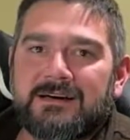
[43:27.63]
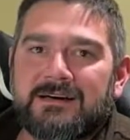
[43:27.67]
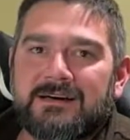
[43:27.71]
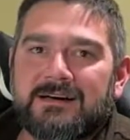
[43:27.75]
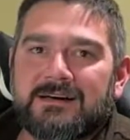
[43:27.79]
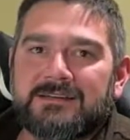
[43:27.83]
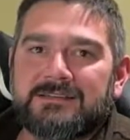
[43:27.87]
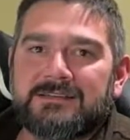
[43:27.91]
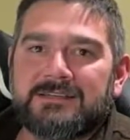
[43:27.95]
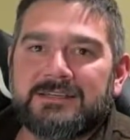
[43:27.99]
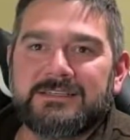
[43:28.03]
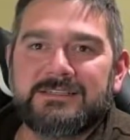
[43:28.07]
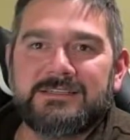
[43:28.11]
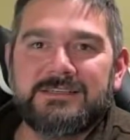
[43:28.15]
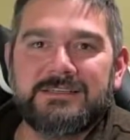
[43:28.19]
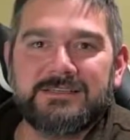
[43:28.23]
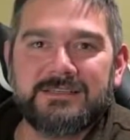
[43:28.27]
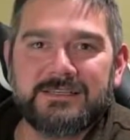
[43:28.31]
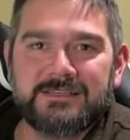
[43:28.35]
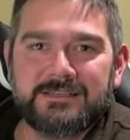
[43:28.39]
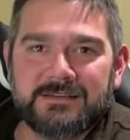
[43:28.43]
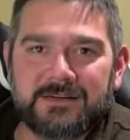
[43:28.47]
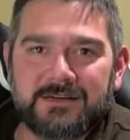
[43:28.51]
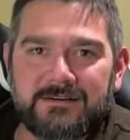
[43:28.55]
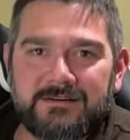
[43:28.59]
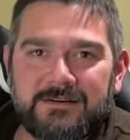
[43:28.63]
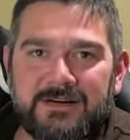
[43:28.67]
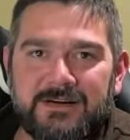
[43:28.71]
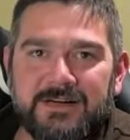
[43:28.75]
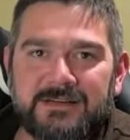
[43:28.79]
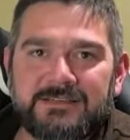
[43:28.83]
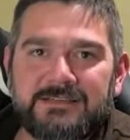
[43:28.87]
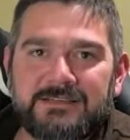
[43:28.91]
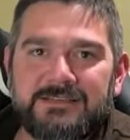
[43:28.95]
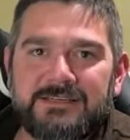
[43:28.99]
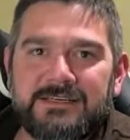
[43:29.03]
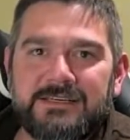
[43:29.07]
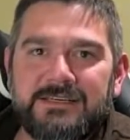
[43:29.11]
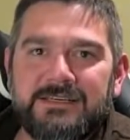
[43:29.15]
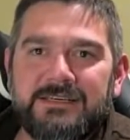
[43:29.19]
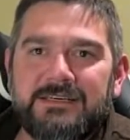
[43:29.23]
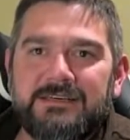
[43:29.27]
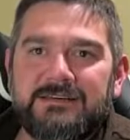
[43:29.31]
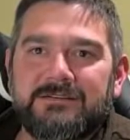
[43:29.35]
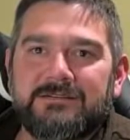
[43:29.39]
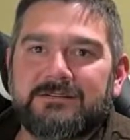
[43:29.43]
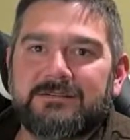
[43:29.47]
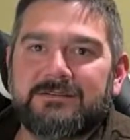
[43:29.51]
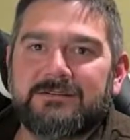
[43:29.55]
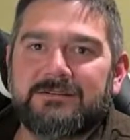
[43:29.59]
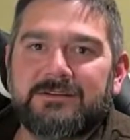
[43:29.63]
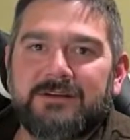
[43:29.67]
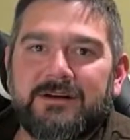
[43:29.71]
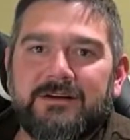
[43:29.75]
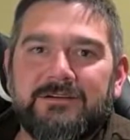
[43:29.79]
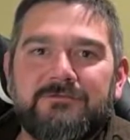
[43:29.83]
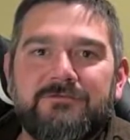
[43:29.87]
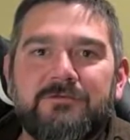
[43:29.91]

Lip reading: 6600 XT, or, you know,